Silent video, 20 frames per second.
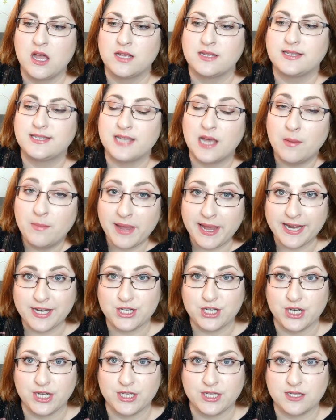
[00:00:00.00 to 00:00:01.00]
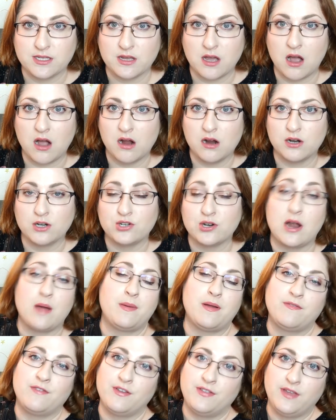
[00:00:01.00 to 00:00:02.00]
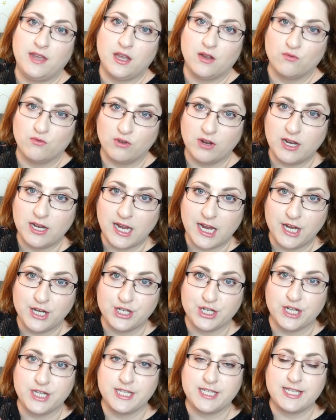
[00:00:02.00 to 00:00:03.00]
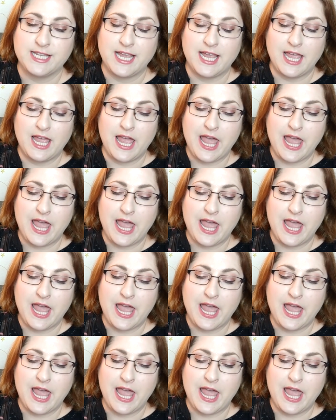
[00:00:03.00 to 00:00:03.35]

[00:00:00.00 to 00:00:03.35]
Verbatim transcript: Some agents are drop everything and read agents